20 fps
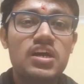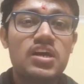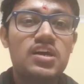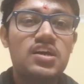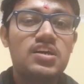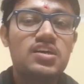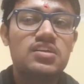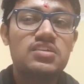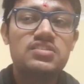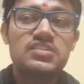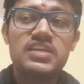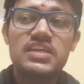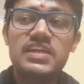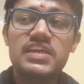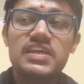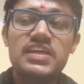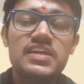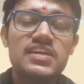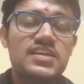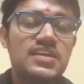then
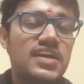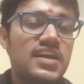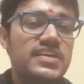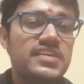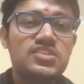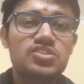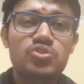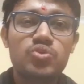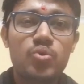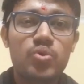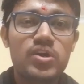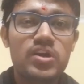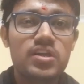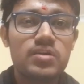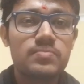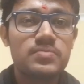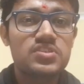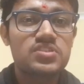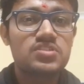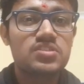he has
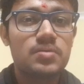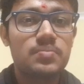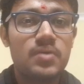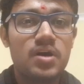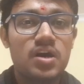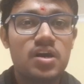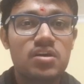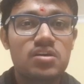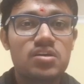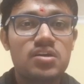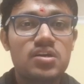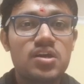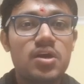totally missed the mark.